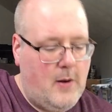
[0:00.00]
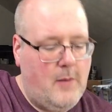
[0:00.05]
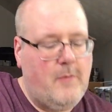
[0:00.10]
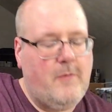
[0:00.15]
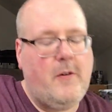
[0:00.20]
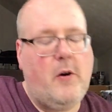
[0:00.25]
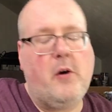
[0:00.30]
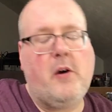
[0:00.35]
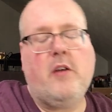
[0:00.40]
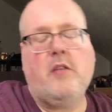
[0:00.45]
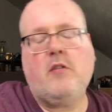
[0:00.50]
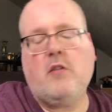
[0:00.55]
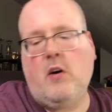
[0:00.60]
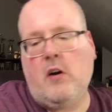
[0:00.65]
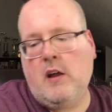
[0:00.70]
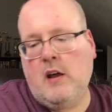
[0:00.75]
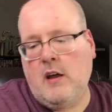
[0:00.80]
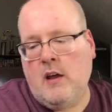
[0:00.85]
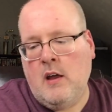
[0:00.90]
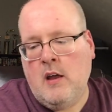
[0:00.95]
and focused on
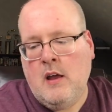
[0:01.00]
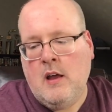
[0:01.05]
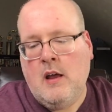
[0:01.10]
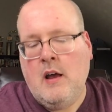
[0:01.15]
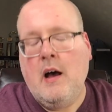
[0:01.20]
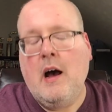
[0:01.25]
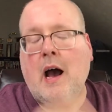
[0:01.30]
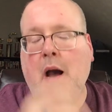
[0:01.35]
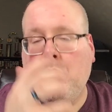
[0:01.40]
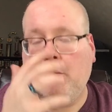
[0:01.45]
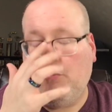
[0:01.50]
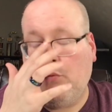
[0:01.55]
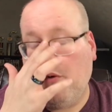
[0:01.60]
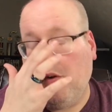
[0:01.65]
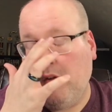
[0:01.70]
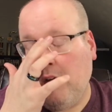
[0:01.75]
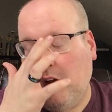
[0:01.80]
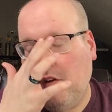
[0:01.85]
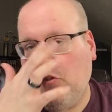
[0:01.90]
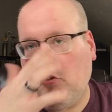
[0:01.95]
it, I would
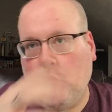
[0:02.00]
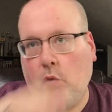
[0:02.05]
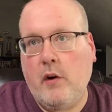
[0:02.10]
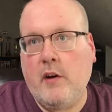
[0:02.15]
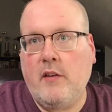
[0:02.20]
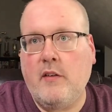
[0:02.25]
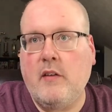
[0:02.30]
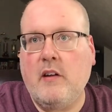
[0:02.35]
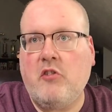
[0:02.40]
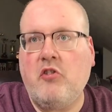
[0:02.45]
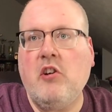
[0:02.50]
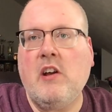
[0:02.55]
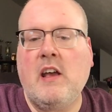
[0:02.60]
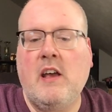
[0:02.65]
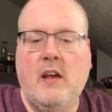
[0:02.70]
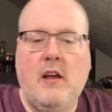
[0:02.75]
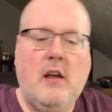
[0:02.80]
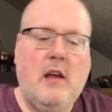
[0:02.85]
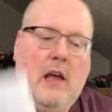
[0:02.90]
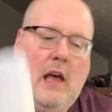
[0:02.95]
really enjoy stitching
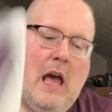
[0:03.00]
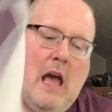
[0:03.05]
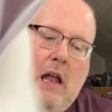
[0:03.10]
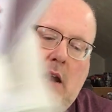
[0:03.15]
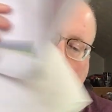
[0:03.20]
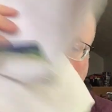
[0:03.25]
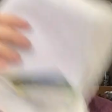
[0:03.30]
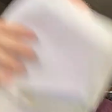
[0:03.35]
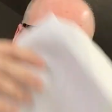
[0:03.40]
it and